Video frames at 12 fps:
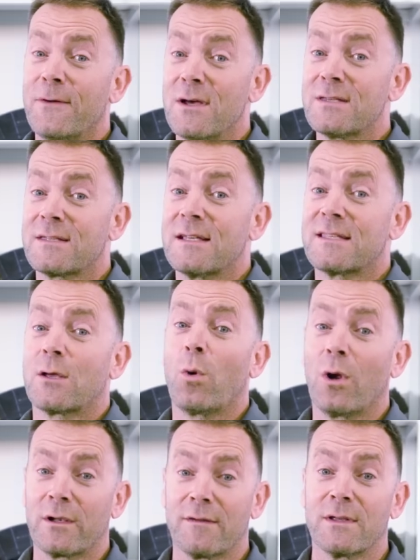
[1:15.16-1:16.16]
first is the
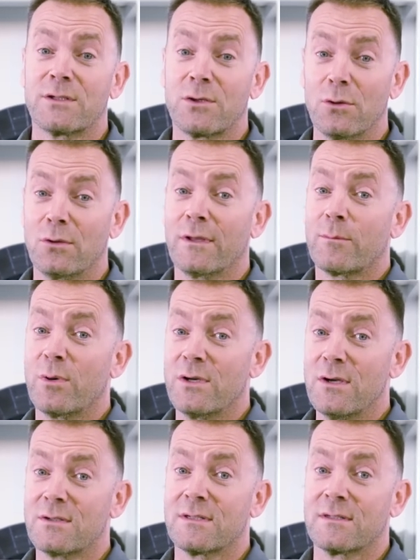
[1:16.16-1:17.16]
quality of the tool that
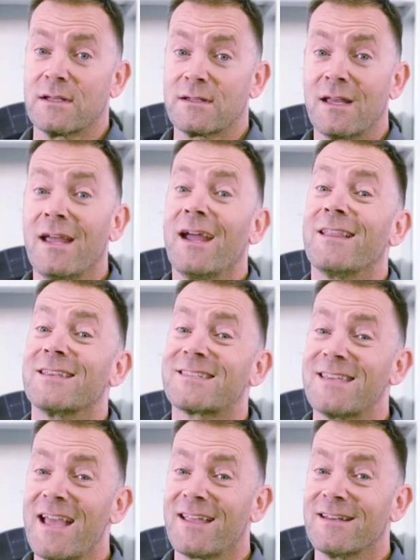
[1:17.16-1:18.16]
produces it, and the
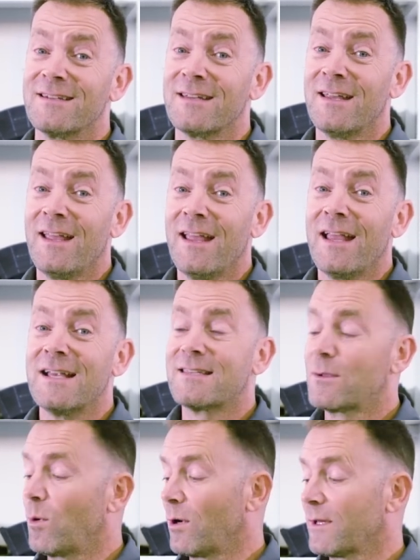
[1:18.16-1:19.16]
second is
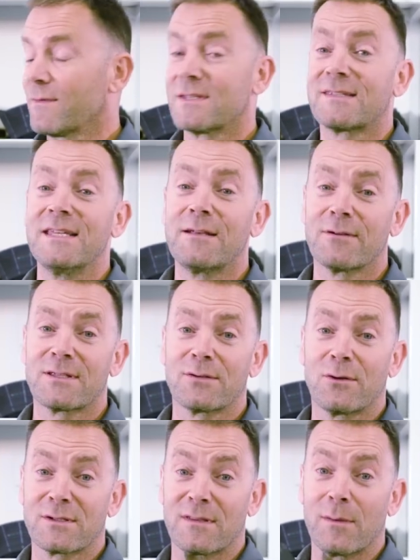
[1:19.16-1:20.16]
the quality of the secret
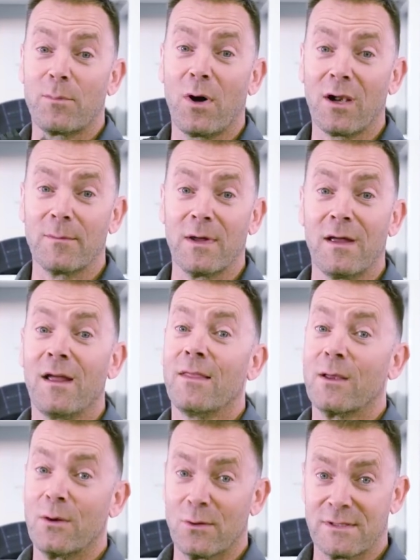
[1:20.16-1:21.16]
sauce of the polymer
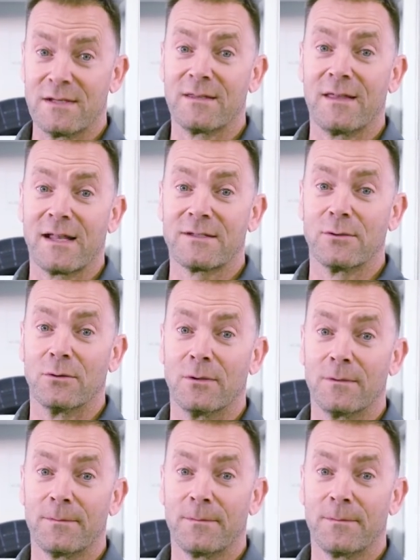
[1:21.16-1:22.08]
that goes into that tool.